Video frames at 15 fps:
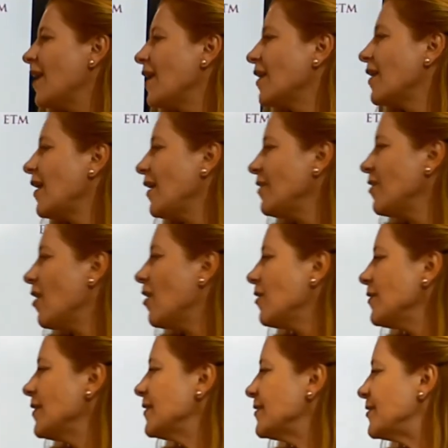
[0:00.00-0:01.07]
Get
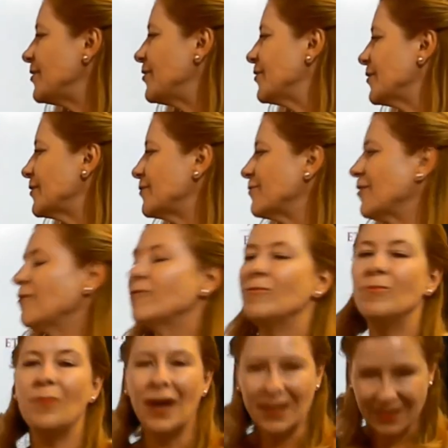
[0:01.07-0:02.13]
on is used with
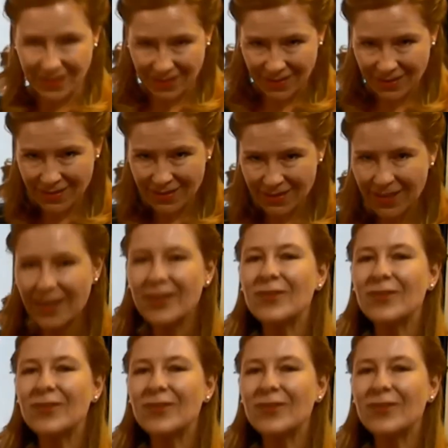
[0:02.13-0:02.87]
buses,